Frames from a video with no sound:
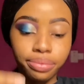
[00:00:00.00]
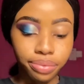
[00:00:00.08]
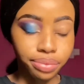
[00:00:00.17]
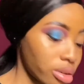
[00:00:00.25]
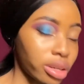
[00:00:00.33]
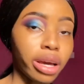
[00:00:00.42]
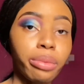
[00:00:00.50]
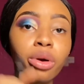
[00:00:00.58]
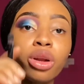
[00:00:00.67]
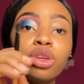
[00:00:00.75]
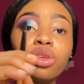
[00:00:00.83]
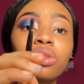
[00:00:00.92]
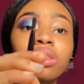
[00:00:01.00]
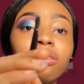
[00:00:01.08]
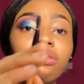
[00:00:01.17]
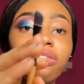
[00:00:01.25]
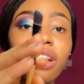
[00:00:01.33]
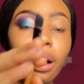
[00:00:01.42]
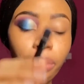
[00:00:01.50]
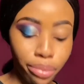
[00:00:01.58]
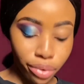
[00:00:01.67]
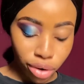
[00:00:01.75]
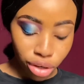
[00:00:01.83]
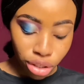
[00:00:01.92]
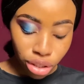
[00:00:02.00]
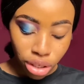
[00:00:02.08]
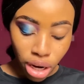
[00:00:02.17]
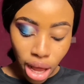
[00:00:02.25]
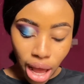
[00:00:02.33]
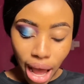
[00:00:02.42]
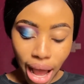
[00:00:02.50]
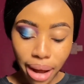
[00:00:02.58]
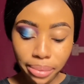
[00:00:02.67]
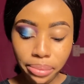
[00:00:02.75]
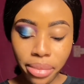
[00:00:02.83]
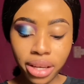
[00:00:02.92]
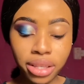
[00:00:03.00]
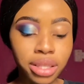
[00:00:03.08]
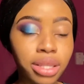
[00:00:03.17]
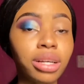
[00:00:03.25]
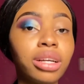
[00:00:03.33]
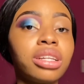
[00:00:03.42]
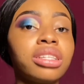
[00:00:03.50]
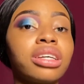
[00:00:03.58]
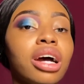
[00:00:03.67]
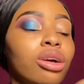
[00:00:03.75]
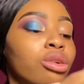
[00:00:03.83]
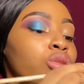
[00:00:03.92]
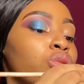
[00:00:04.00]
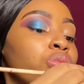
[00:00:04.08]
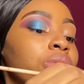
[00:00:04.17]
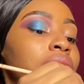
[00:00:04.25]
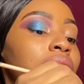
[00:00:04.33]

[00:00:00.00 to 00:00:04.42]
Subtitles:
Okay, I'm going to use a flat brush and mix the glitter glue with